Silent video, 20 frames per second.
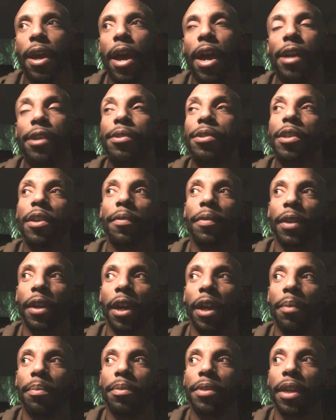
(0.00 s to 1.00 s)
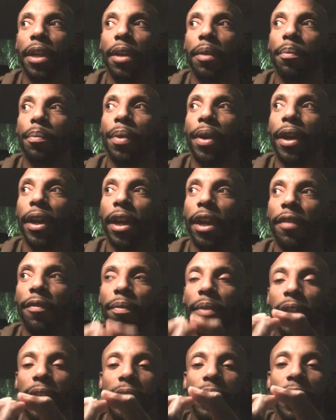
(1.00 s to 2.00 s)
I just give an update. But if
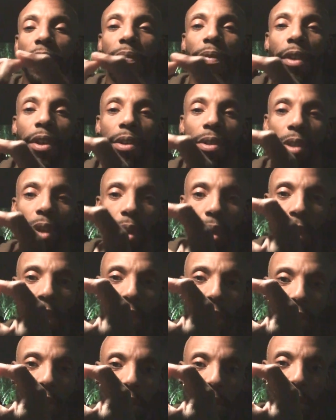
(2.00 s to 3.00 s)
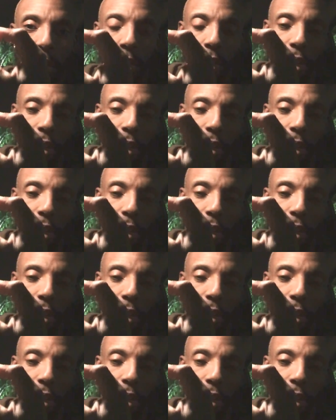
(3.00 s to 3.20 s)
let's say if there's the